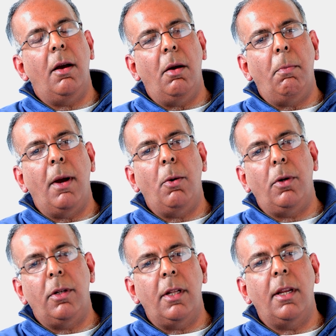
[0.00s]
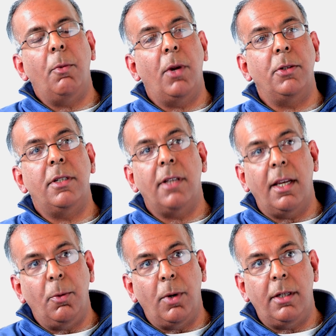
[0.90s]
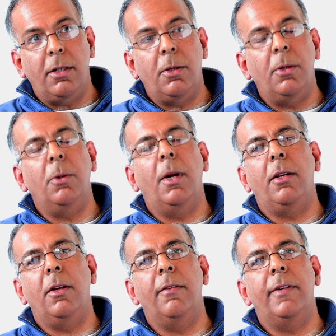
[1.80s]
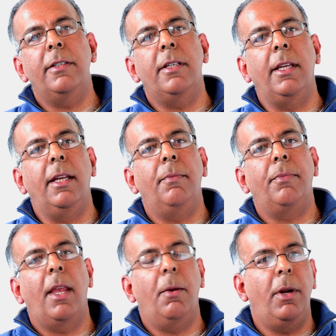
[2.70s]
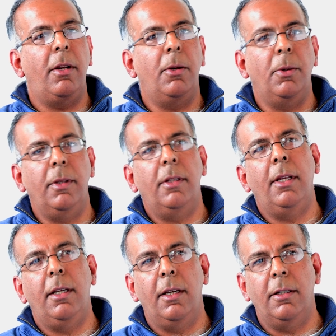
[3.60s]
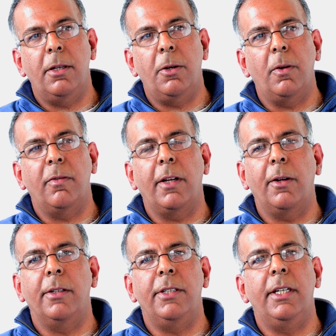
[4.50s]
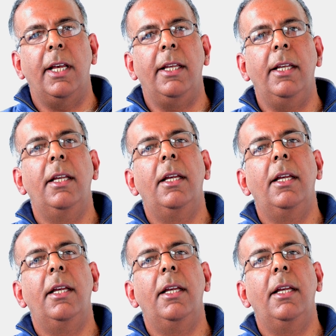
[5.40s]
about the time when I was deciding what to do at university, I went to the Indian Institute of Technology in Delhi,